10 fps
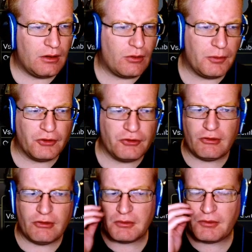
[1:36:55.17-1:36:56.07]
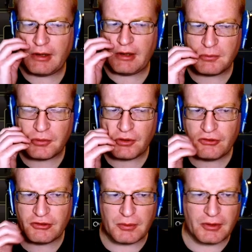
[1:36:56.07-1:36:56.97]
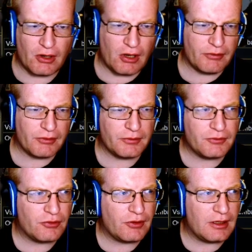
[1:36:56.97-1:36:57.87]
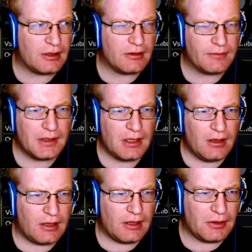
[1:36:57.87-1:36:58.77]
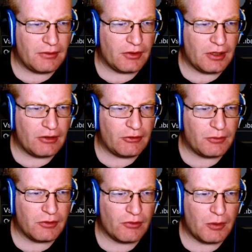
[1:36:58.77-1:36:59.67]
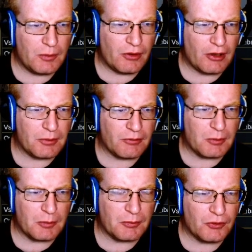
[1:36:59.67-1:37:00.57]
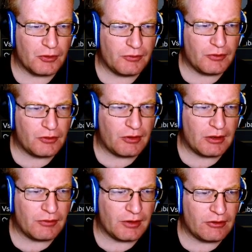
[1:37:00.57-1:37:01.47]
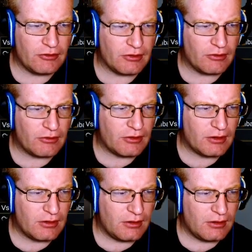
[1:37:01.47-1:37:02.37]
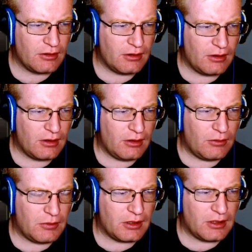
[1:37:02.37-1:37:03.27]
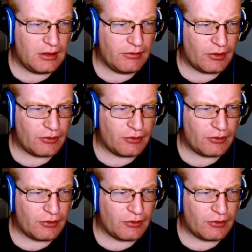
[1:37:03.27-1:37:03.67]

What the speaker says: Port merchants have arrived from Persia with an offer of trade. They believe our nations would grow and prosper from improved trade relations. We could give our